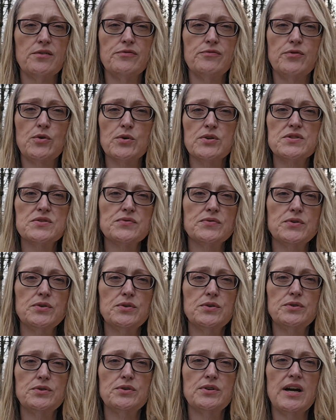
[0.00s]

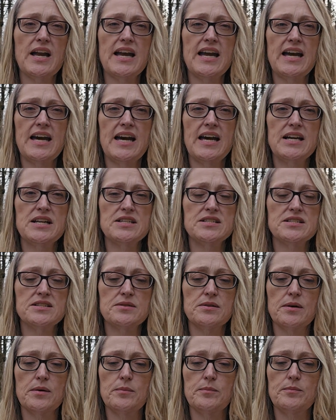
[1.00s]
forceful and
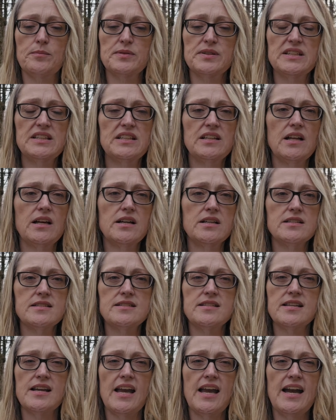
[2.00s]

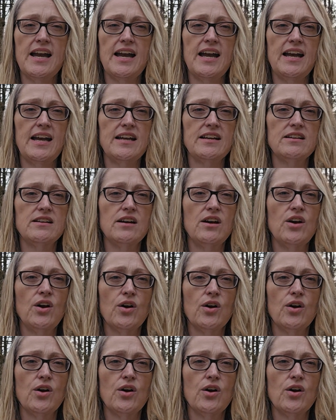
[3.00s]
blunt and